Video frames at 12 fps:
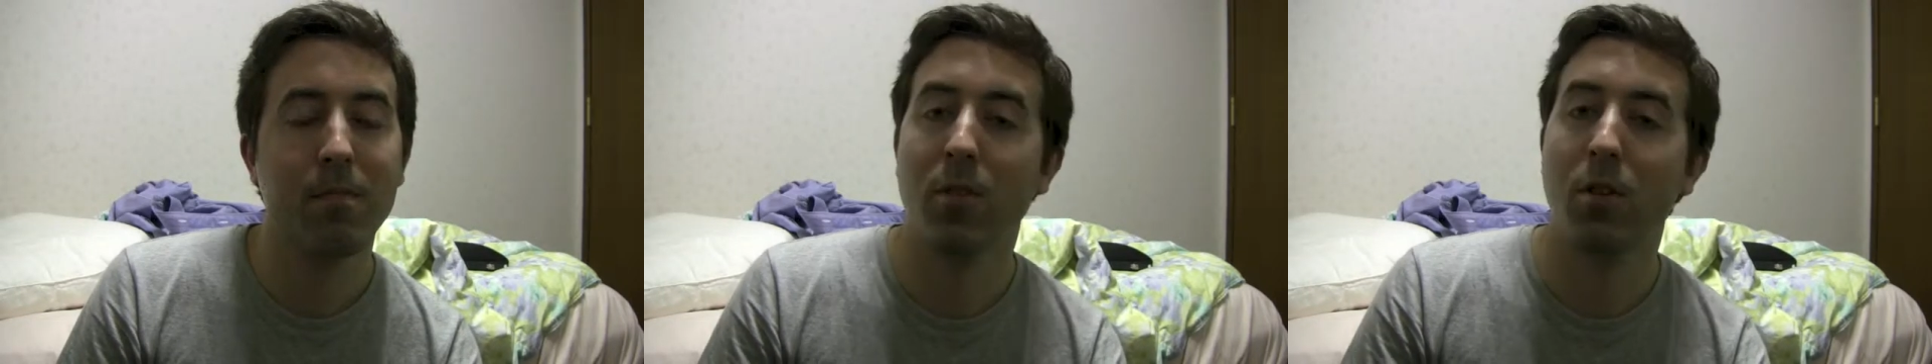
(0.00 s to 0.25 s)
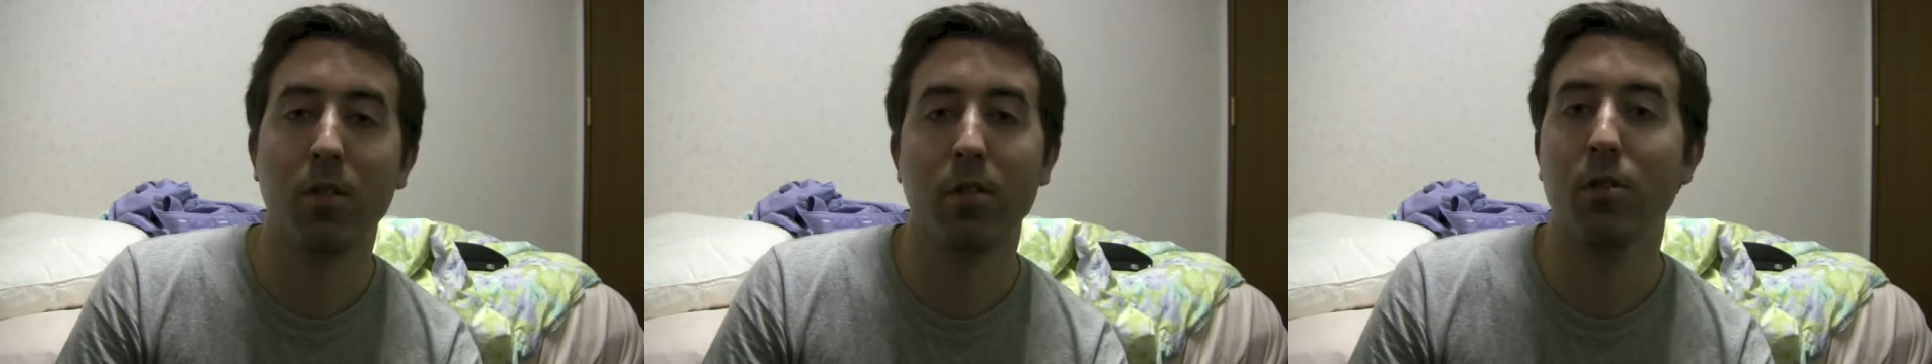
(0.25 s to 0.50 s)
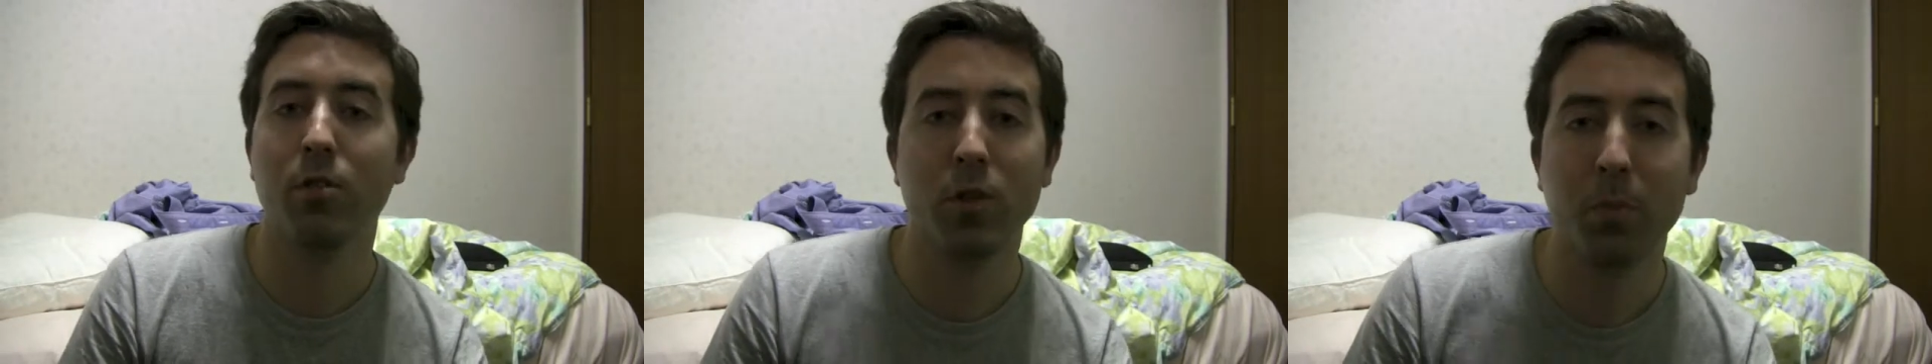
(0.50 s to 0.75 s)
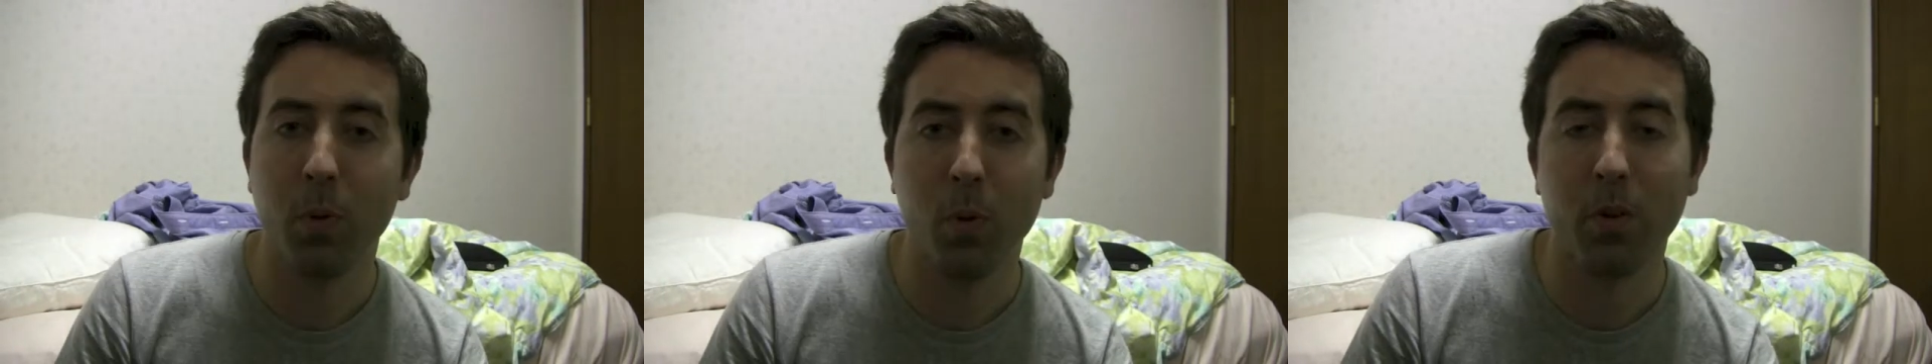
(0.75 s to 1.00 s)
your
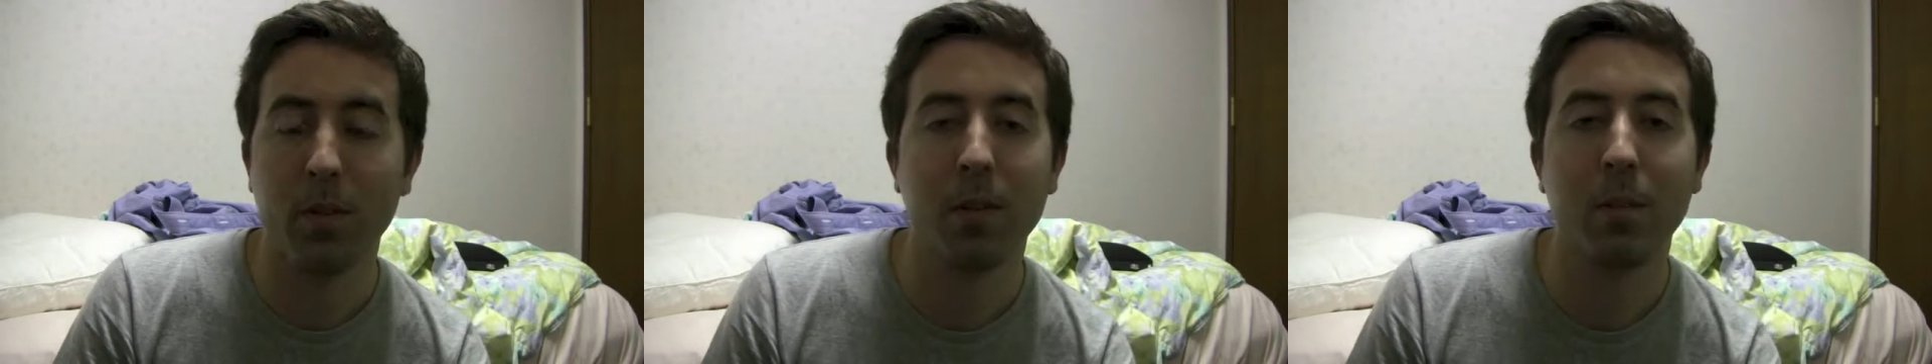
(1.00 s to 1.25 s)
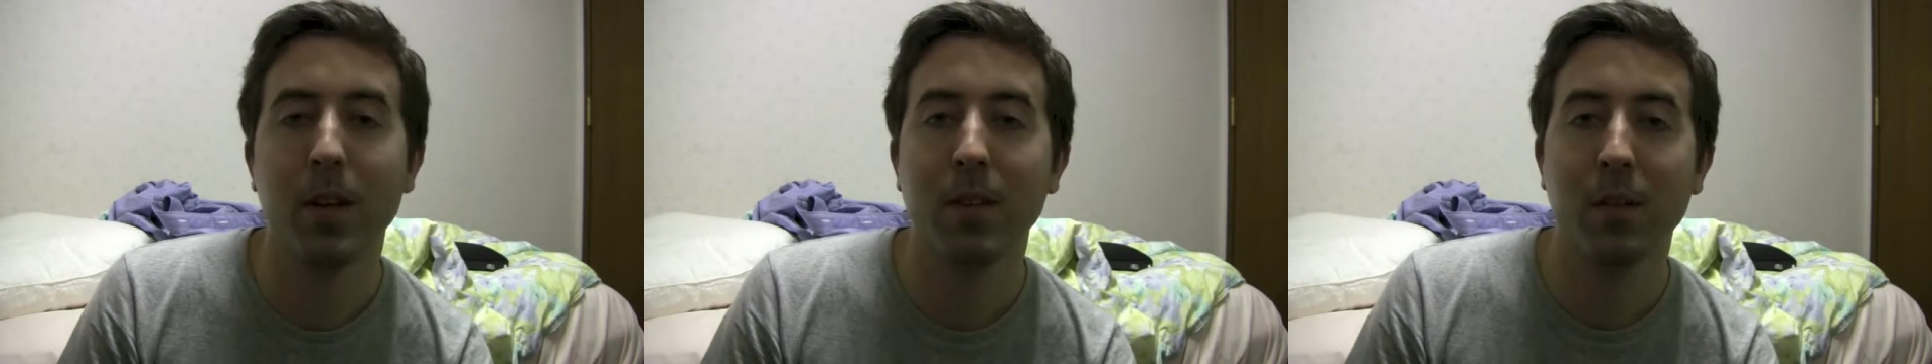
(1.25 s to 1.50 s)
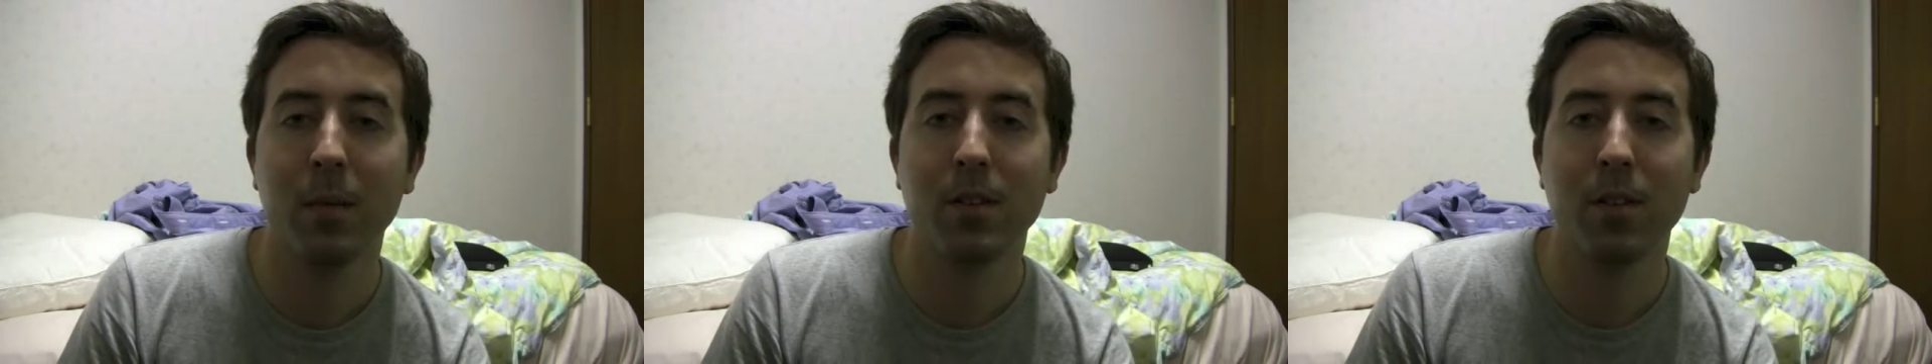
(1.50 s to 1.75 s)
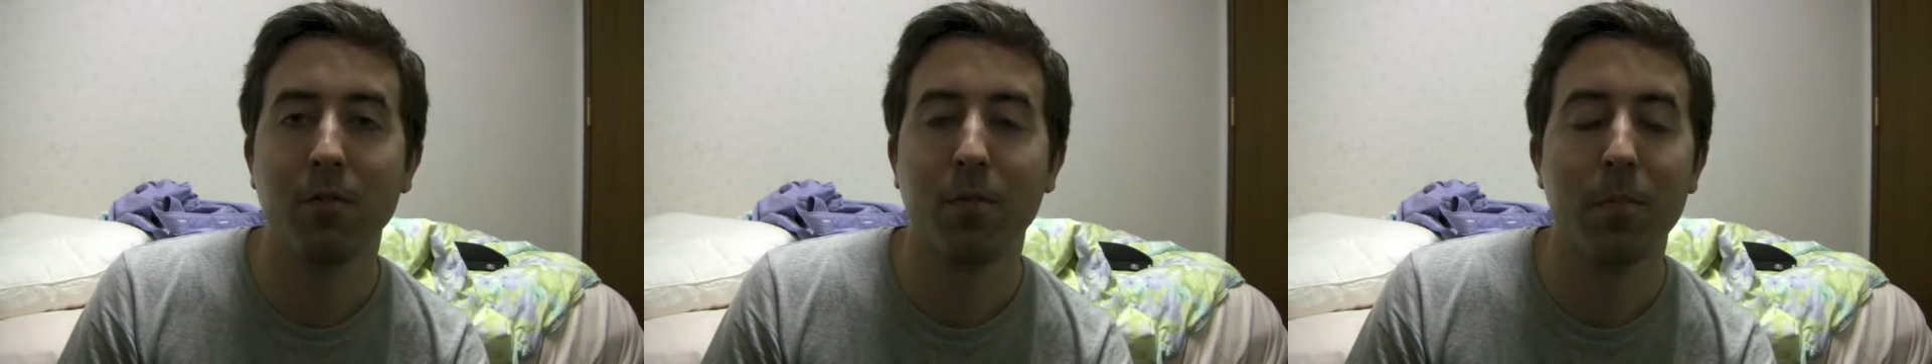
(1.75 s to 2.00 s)
support. Let me
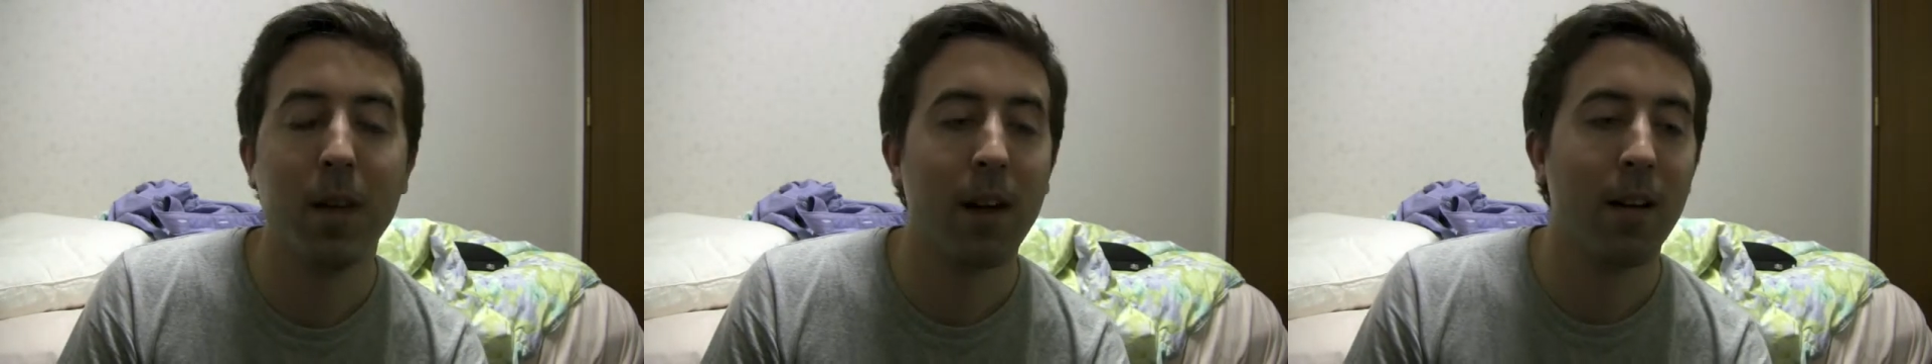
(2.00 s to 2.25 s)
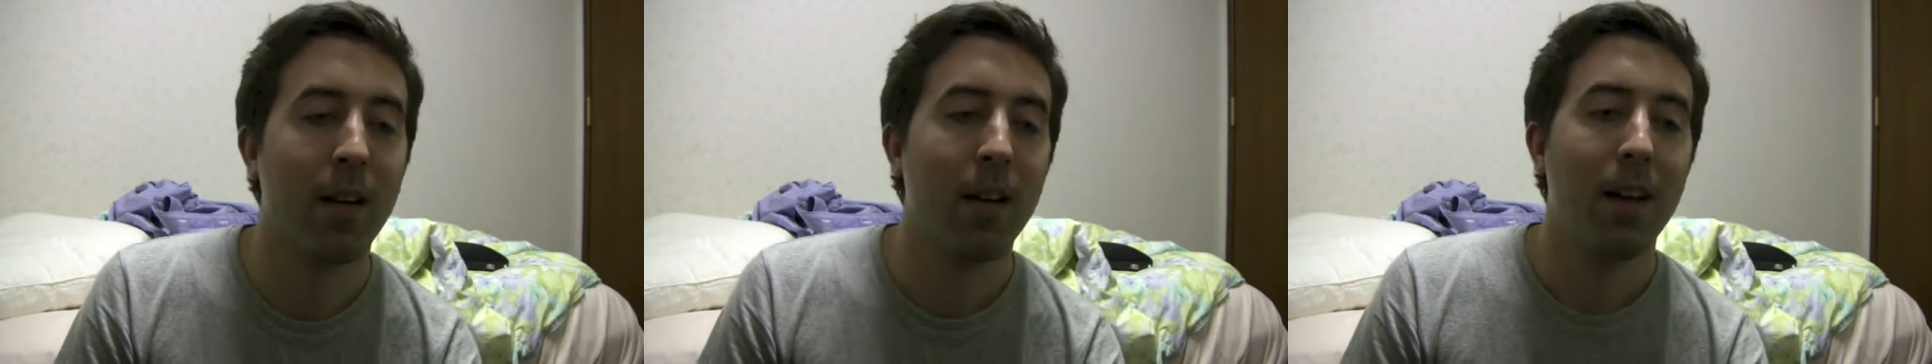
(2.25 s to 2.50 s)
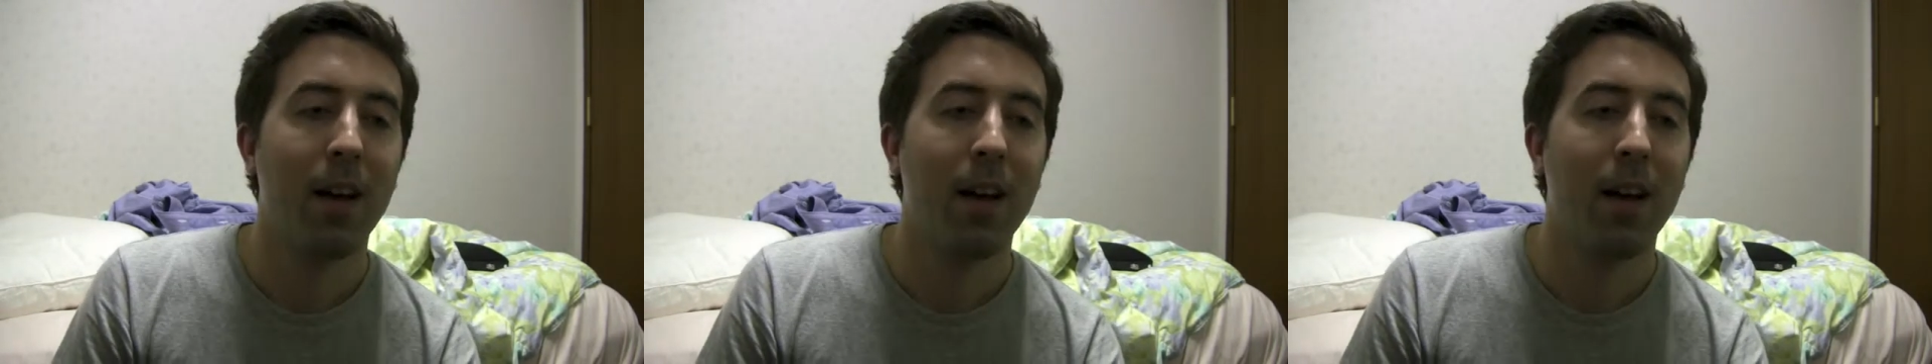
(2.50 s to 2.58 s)
start from there.